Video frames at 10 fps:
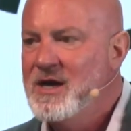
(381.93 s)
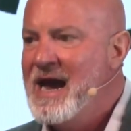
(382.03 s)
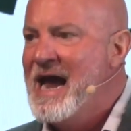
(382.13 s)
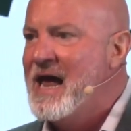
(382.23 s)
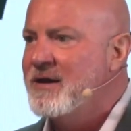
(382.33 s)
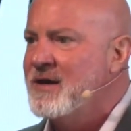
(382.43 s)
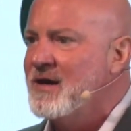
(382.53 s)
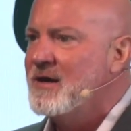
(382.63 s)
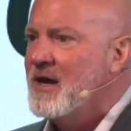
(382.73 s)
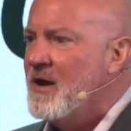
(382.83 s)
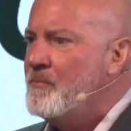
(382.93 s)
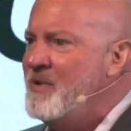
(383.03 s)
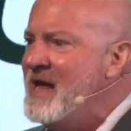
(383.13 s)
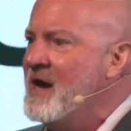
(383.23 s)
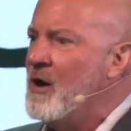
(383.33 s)
and
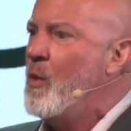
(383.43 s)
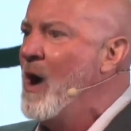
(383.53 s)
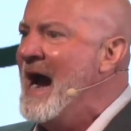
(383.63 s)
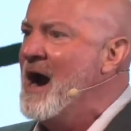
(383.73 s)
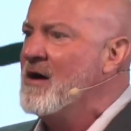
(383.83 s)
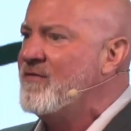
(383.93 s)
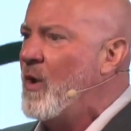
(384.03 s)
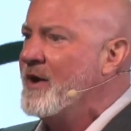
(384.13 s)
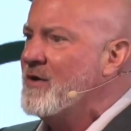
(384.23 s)
being aware of what